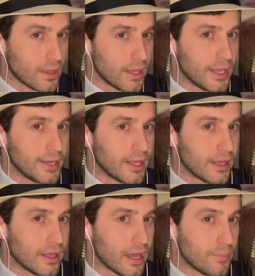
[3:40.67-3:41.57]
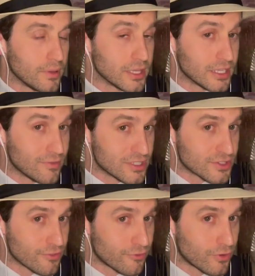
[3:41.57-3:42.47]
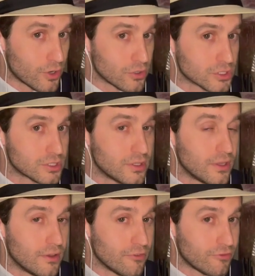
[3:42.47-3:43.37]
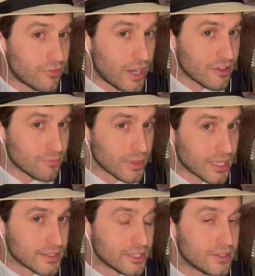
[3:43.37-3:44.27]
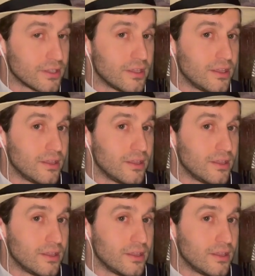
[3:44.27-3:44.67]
and I believe it's the first 5 blended